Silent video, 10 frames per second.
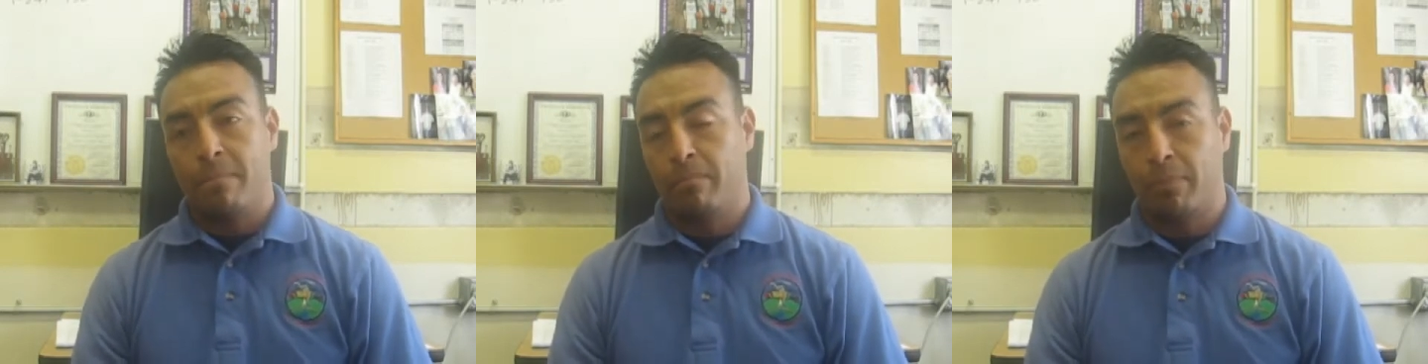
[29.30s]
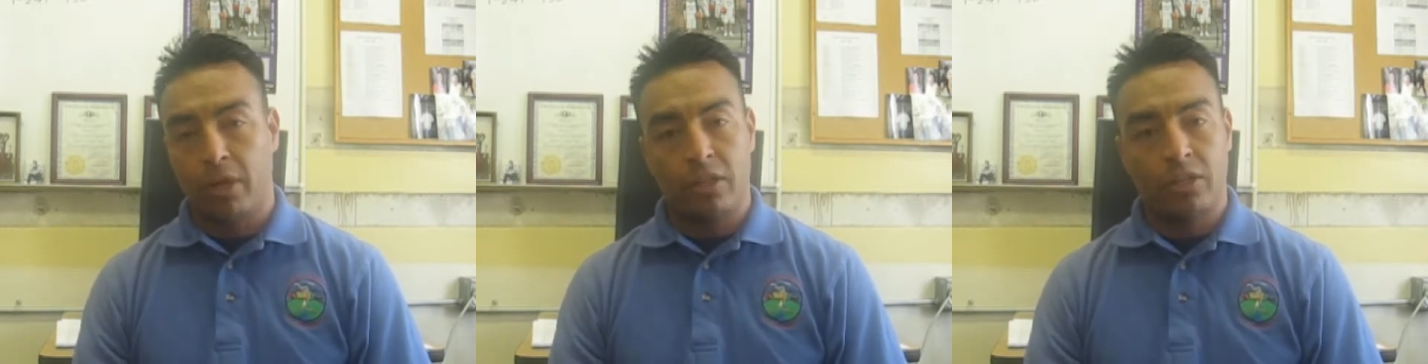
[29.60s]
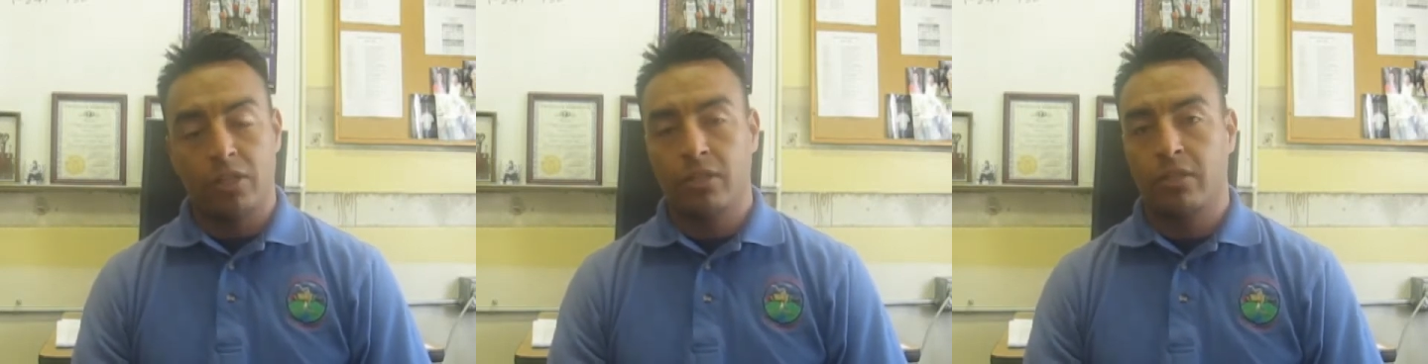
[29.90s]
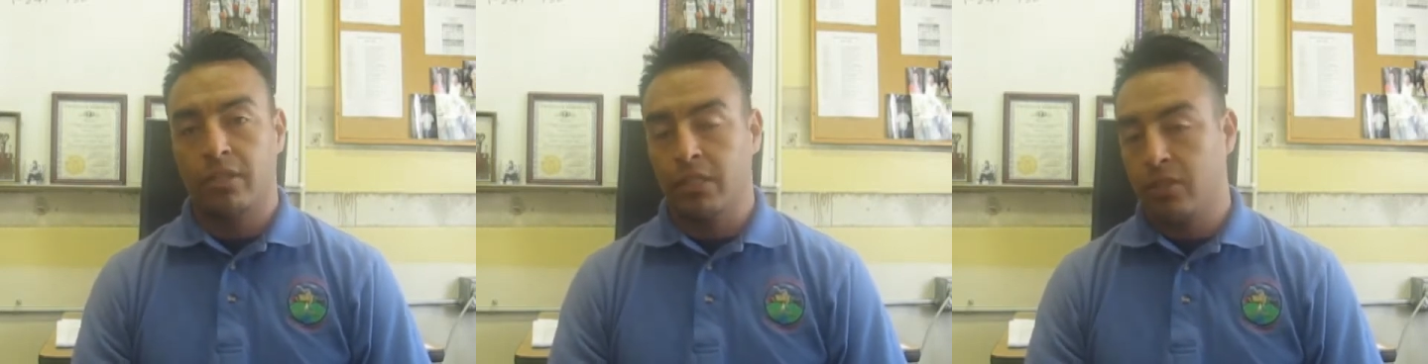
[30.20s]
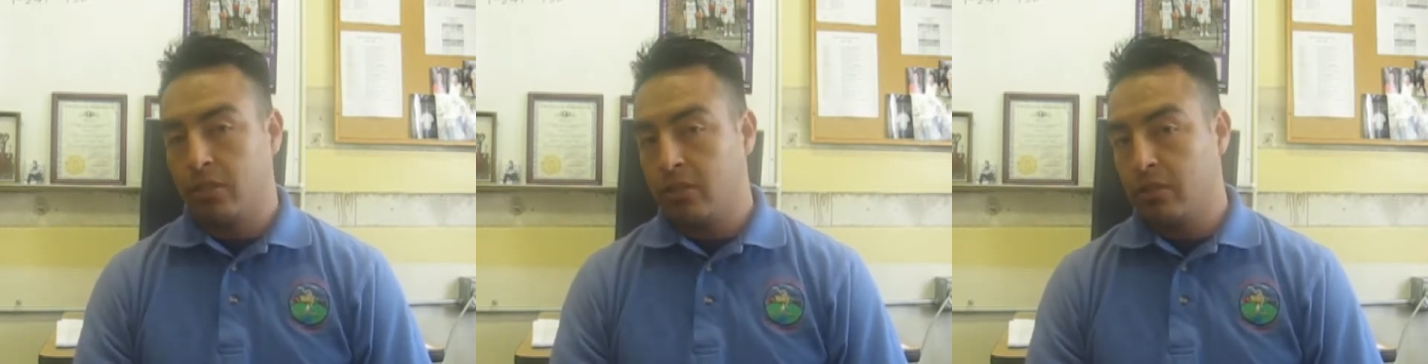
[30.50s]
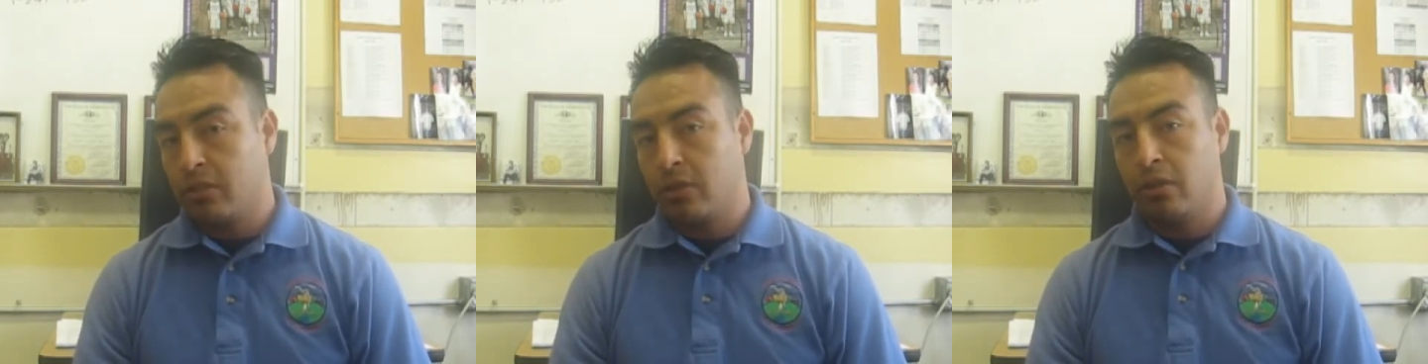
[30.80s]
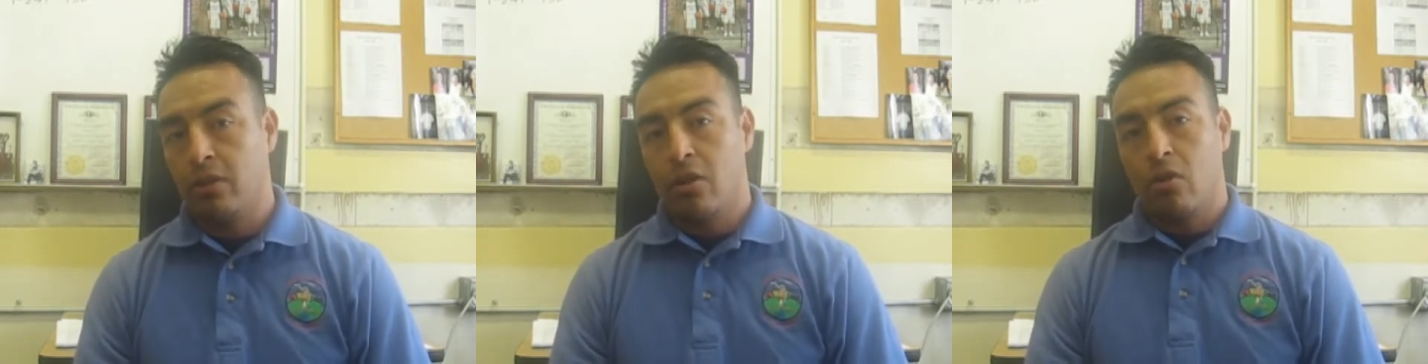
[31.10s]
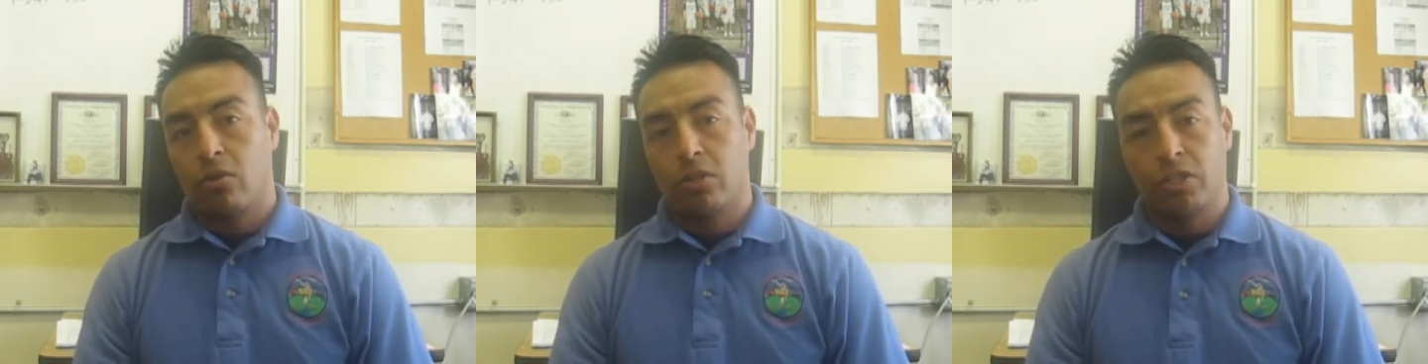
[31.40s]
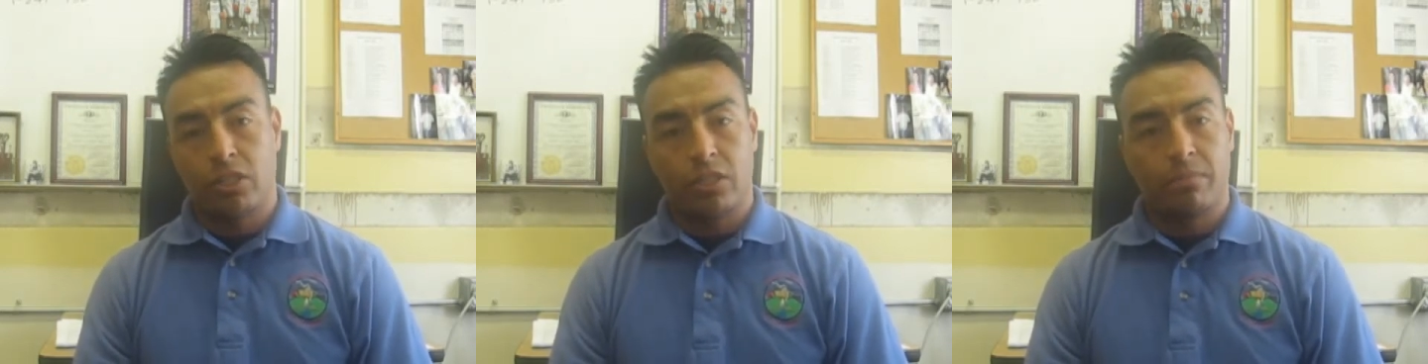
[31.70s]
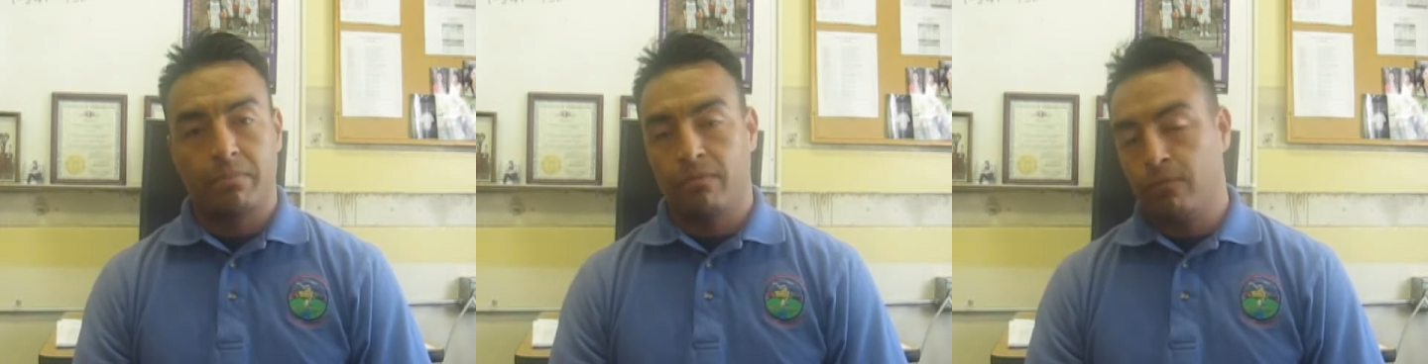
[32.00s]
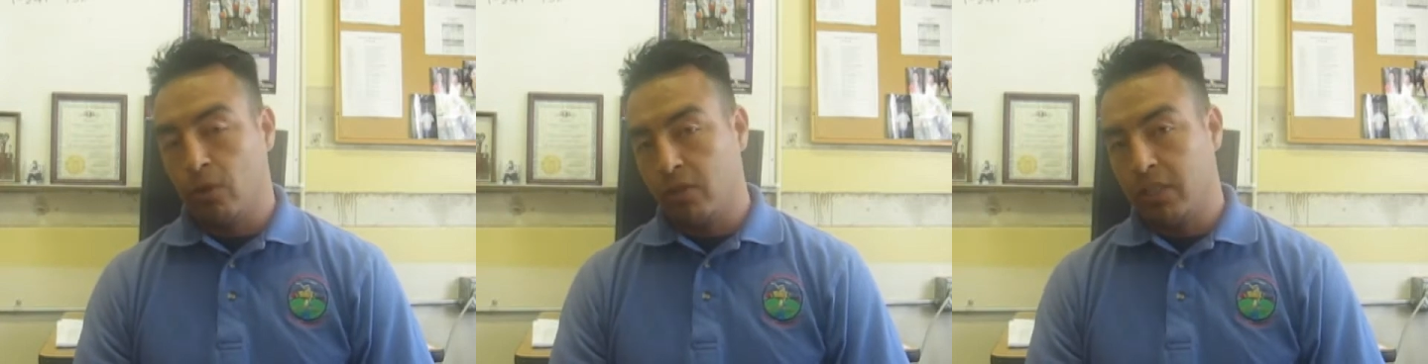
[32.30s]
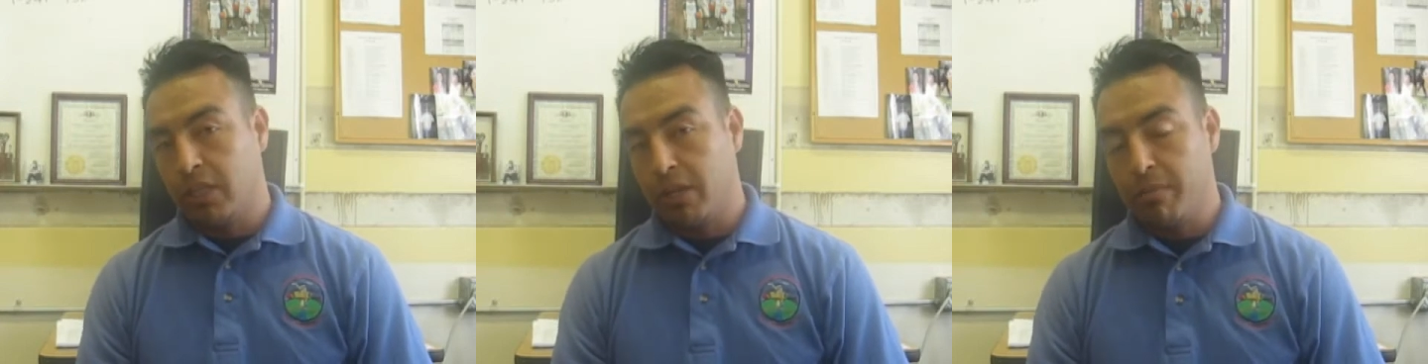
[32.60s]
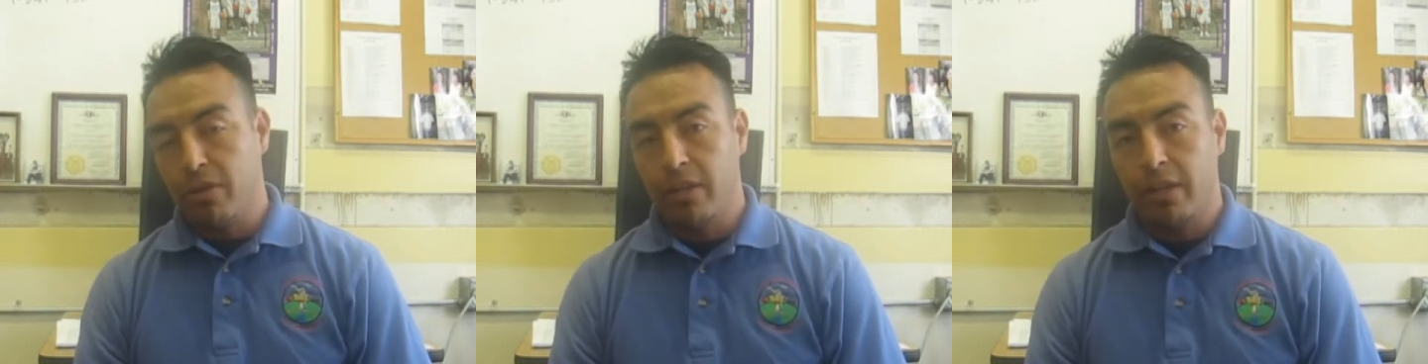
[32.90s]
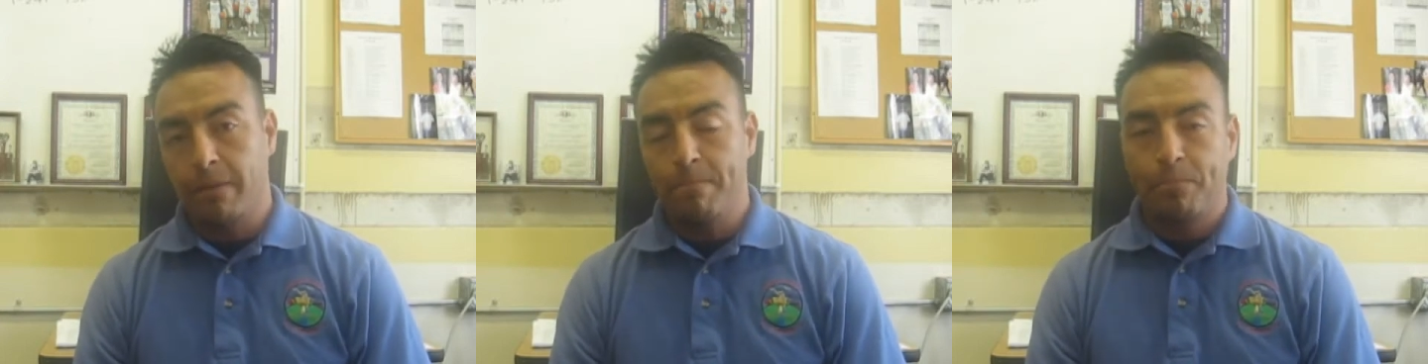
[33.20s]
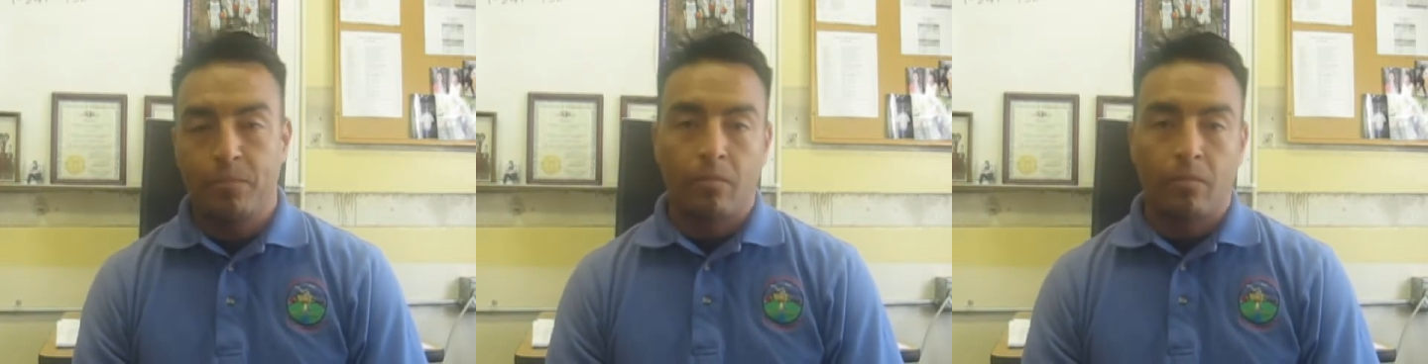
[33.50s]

brothers, sisters, or just folks in the community,